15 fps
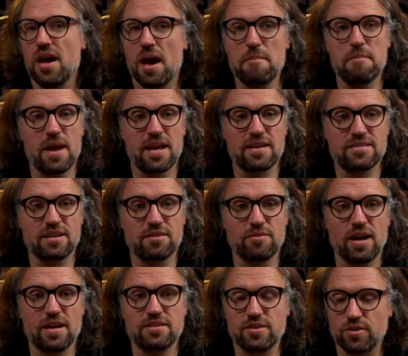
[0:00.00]
Amazing,
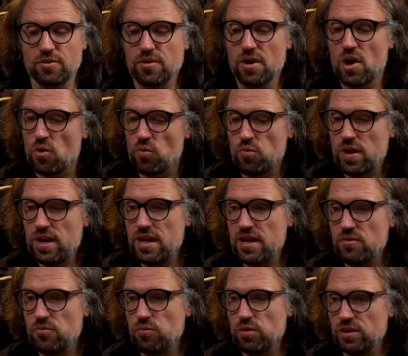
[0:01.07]
right? So
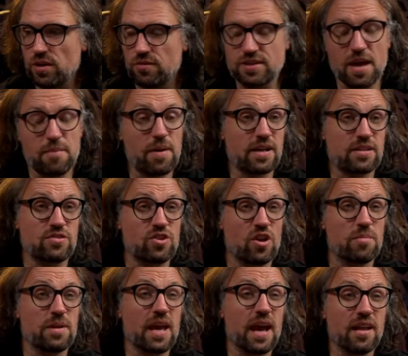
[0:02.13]
we would love to get back to
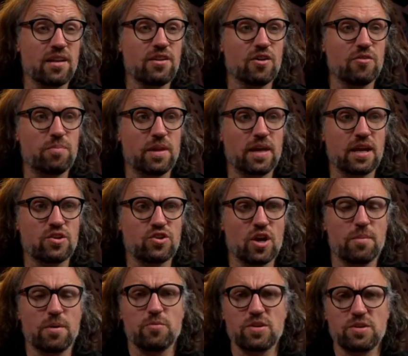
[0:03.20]
Germany. I love playing in
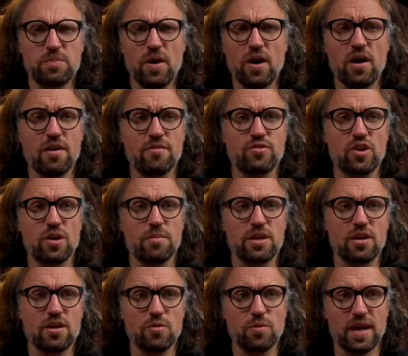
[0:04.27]
Germany. Which part of Germany
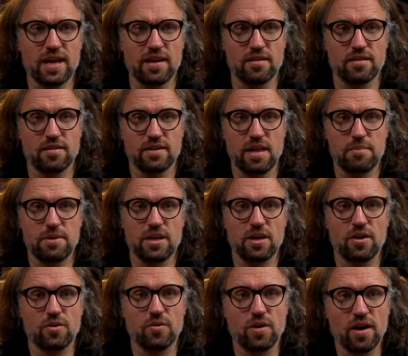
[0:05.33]
are you in? Let me
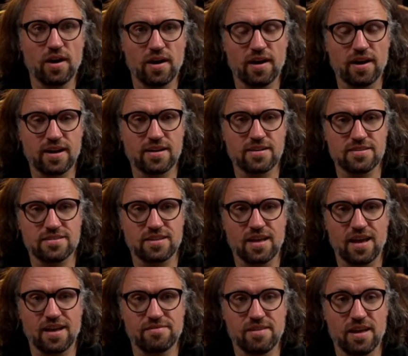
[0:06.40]
know, because
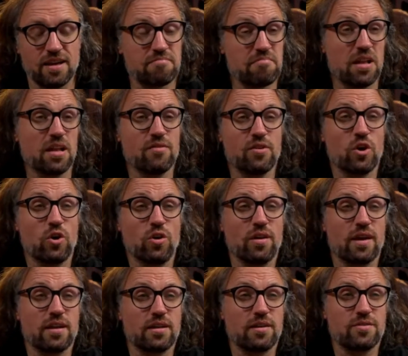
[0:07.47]
I love it all.
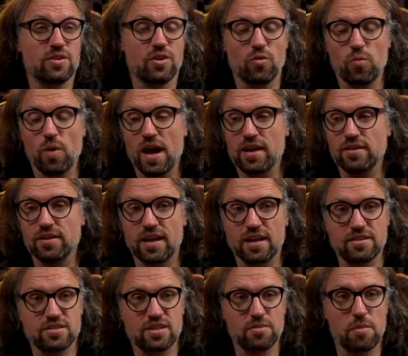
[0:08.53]
I'd love to know where you'd like
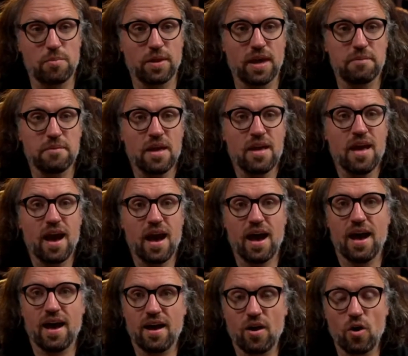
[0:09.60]
us to come and play.
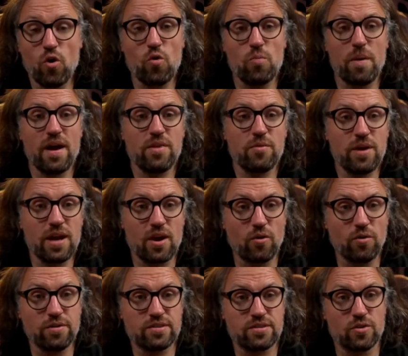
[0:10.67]
Oh, by the way,
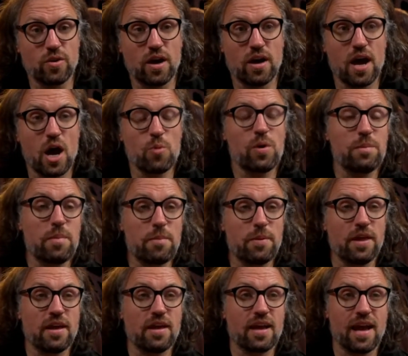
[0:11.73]
also, I will be
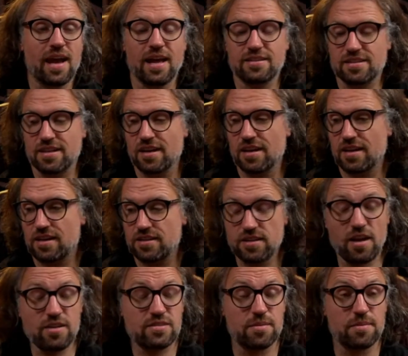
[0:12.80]
playing at
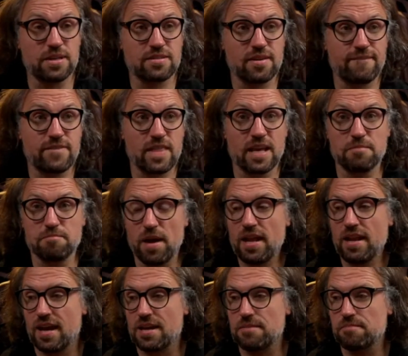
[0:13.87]
Guitar Summit in
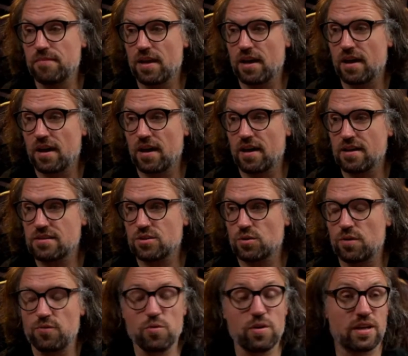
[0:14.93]
Mannheim. So
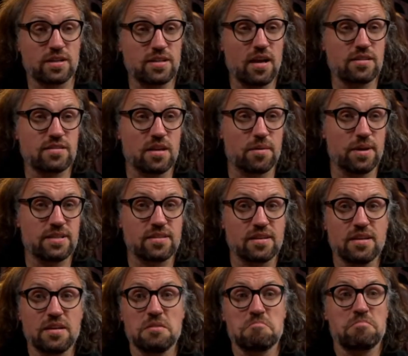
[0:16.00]
if you're at Guitar Summit,
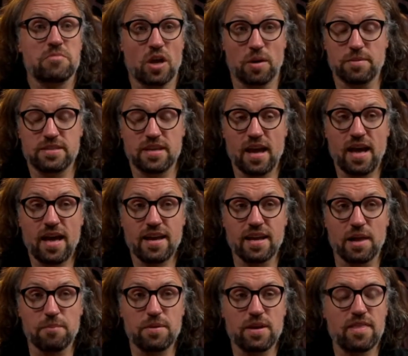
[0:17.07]
come and say hi.
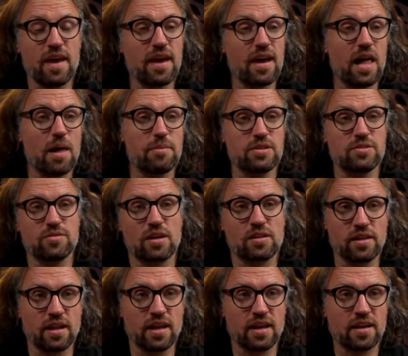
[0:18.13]
I'll be there. I'll be doing a
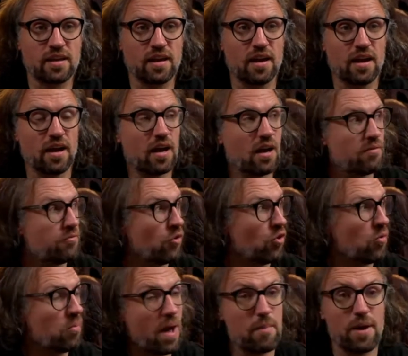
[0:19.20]
clinic
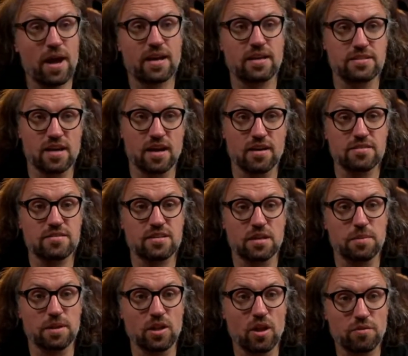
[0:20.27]
for my back guitars. It's going
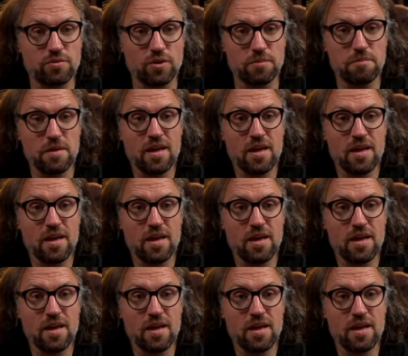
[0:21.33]
to be a lot of fun.